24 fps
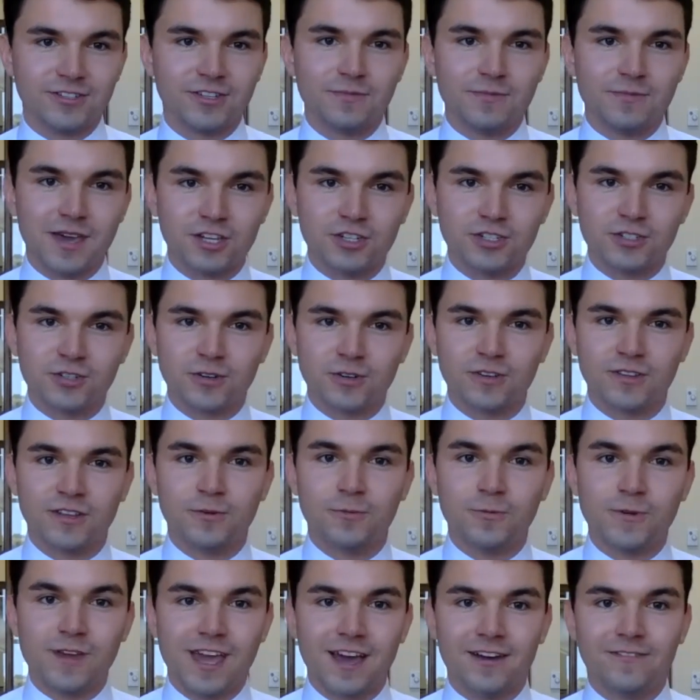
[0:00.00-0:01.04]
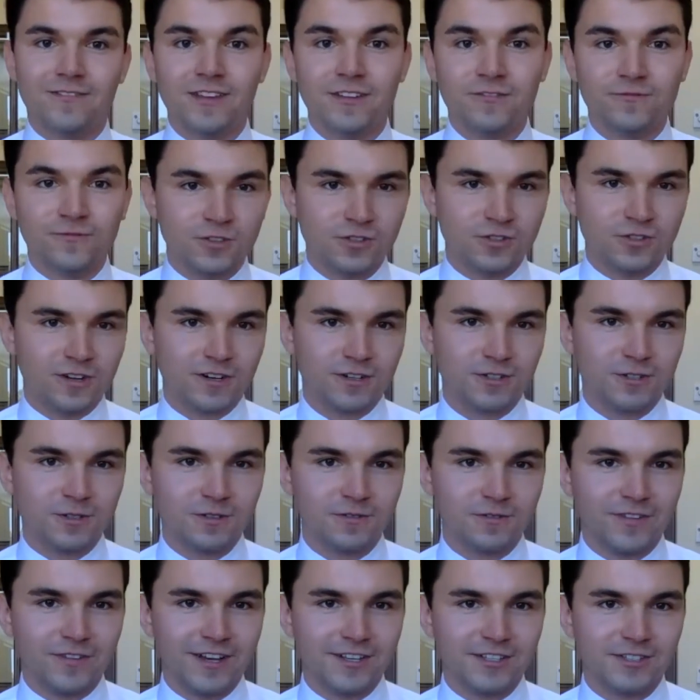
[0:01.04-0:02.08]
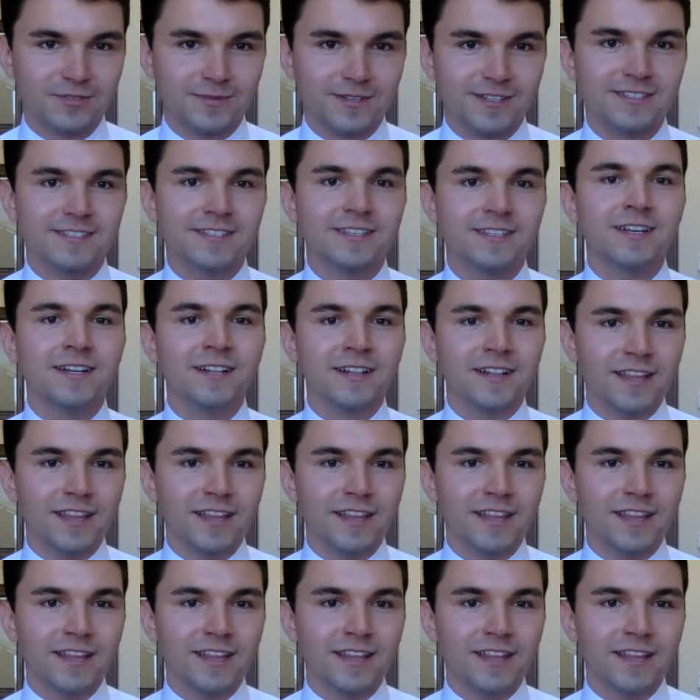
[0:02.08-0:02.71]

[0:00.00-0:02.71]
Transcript: to make sure that we have infrastructure investments